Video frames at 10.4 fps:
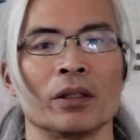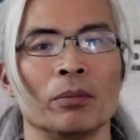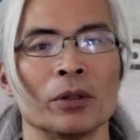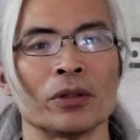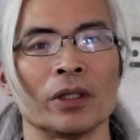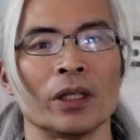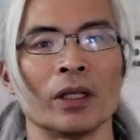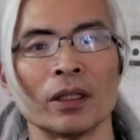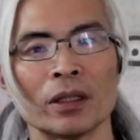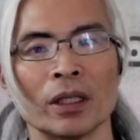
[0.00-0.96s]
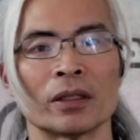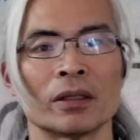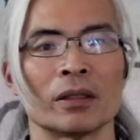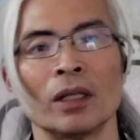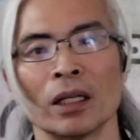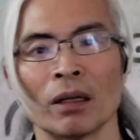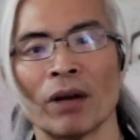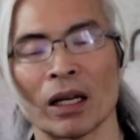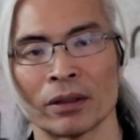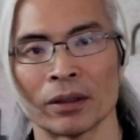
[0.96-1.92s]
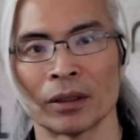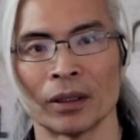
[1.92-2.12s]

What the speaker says: opportunity? That's like a factor.